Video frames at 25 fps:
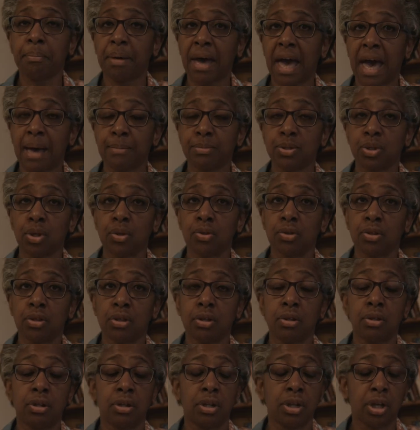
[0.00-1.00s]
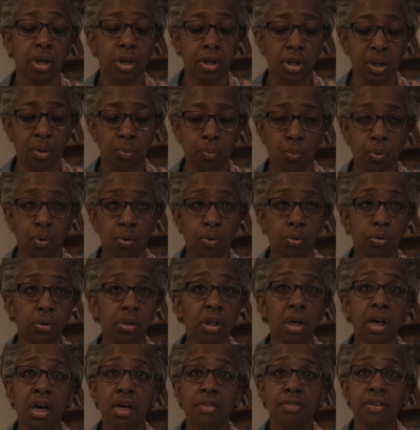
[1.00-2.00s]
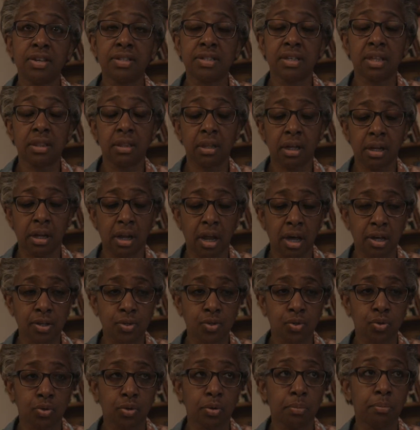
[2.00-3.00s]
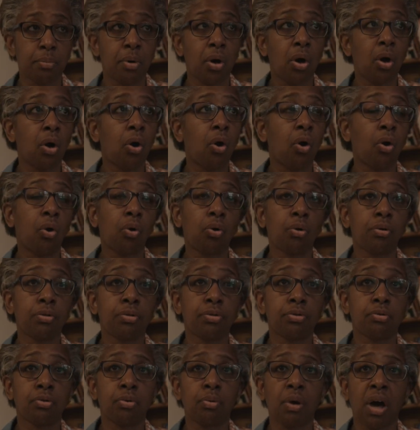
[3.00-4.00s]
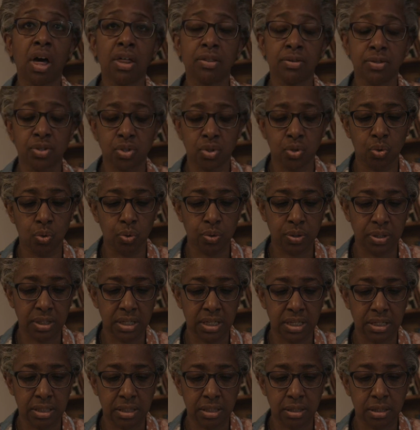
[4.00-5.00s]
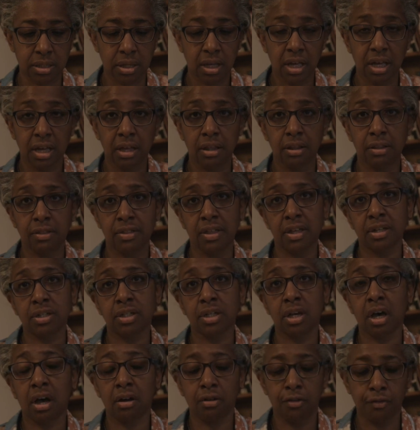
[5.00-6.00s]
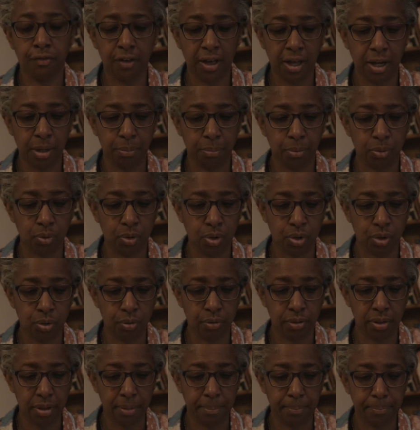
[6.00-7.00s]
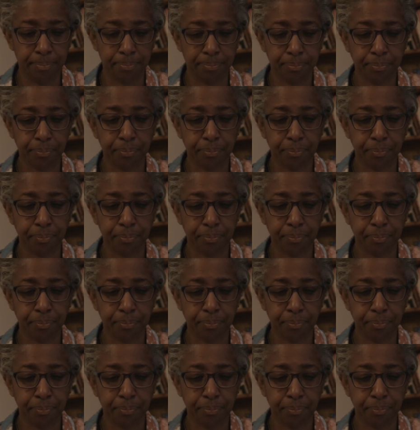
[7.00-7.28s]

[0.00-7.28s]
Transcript: perhaps on the learning wall that's in the classroom, or through other sources that are available to them.